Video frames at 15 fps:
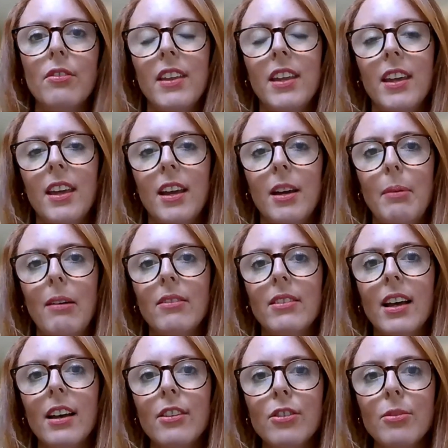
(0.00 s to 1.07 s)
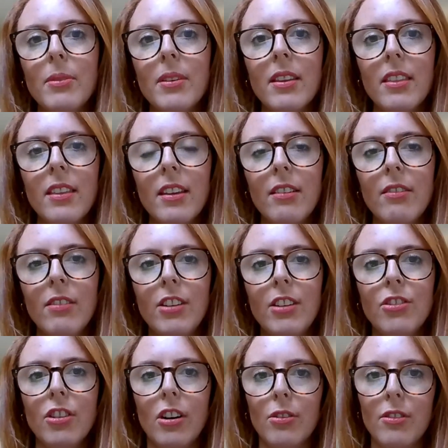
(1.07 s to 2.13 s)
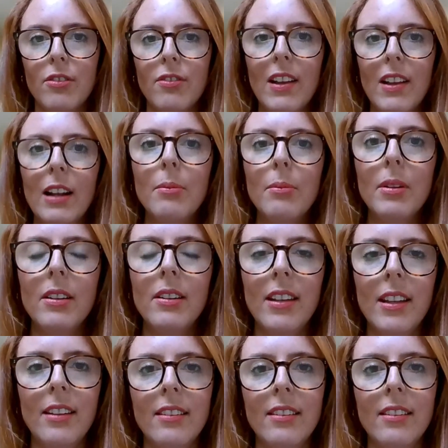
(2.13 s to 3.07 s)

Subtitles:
of thinking about attachment theory, child development,